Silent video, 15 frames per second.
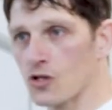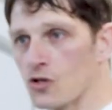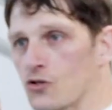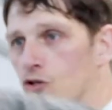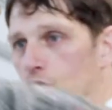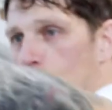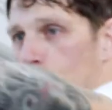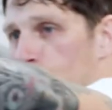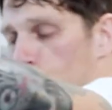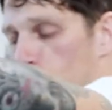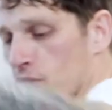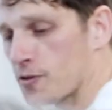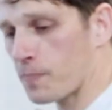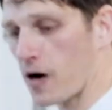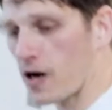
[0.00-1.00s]
So your
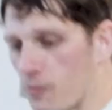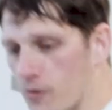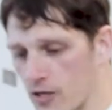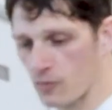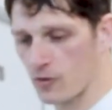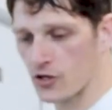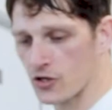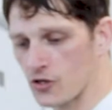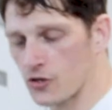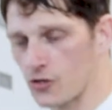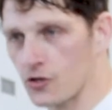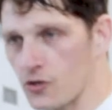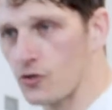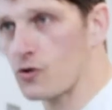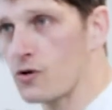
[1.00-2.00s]
first part, what I want you to
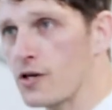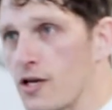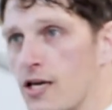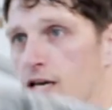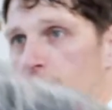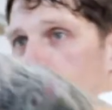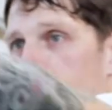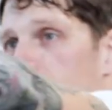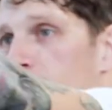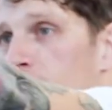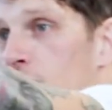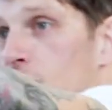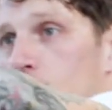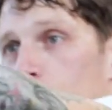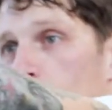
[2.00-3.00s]
do, get
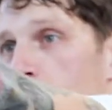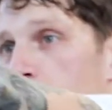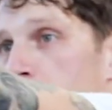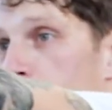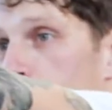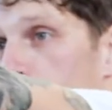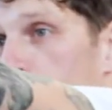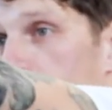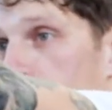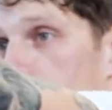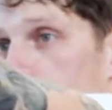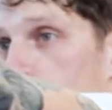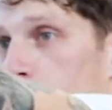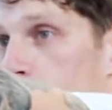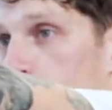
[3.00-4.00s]
in striking
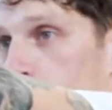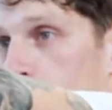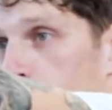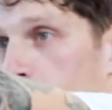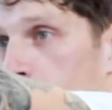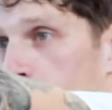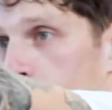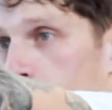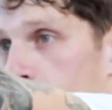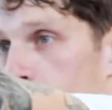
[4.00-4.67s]
range, okay?